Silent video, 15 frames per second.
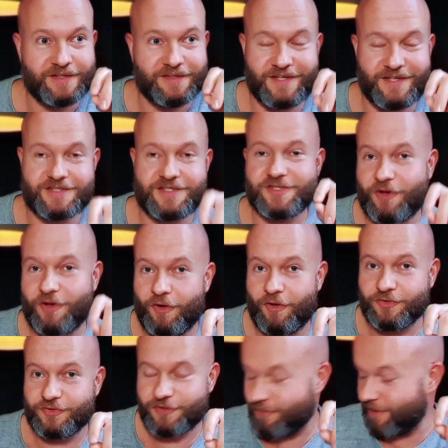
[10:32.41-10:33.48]
this is
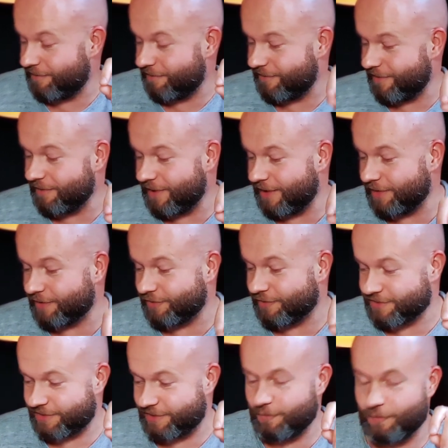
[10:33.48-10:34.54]
also a very
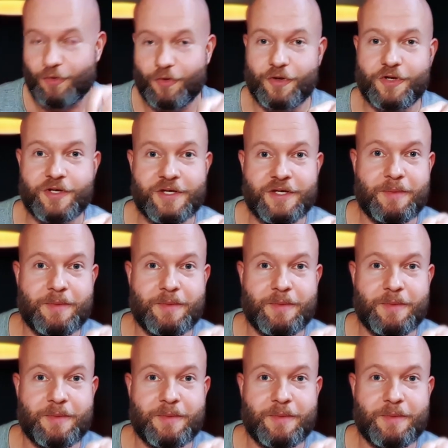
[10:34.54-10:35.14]
interesting work,